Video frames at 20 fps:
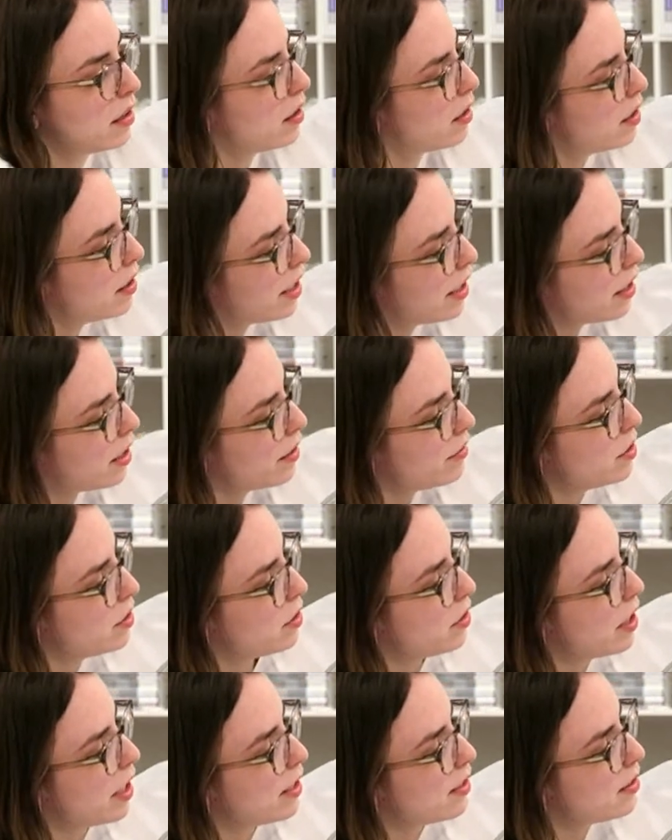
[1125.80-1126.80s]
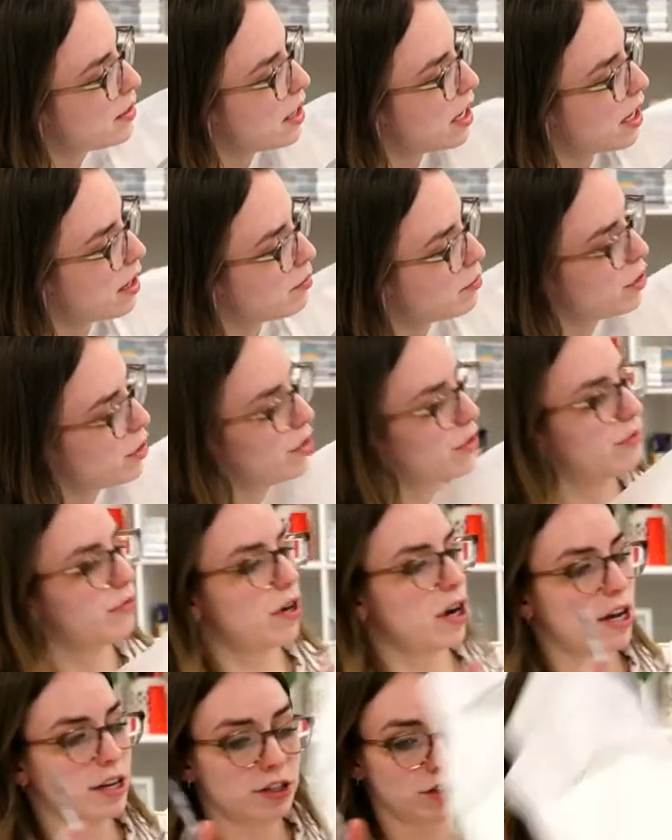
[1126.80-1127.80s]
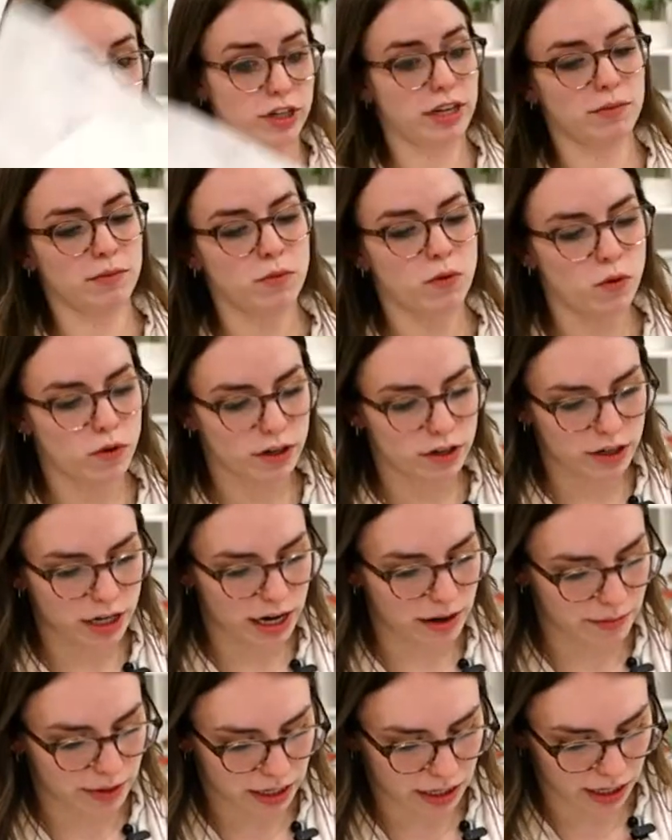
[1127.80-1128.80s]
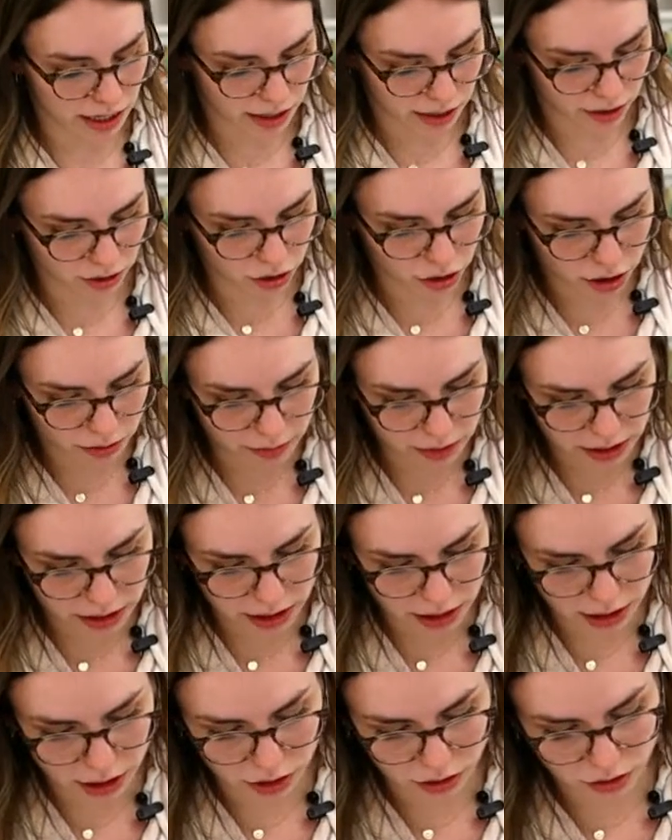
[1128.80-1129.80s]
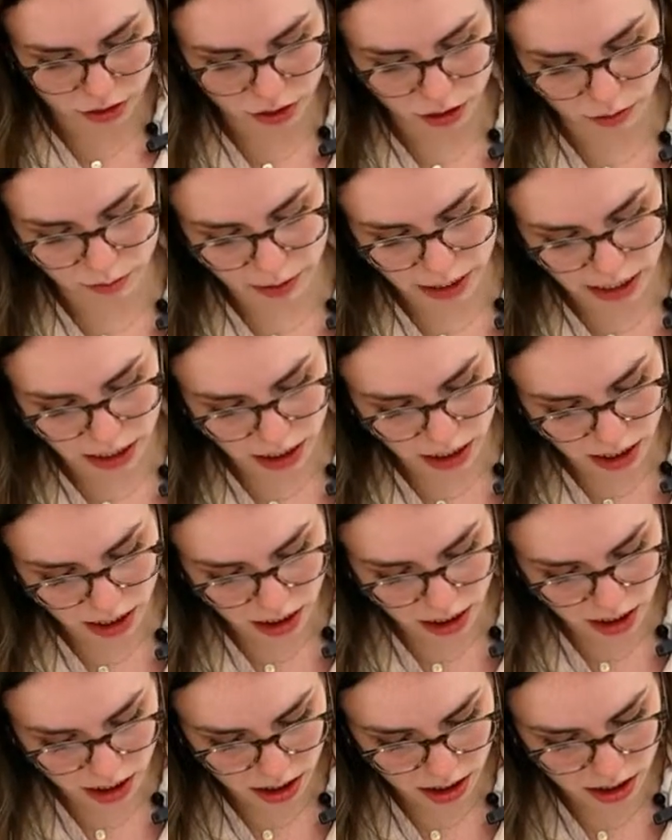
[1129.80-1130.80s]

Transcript: And that gives you guys time to run, trim, or grab any extra materials you may need.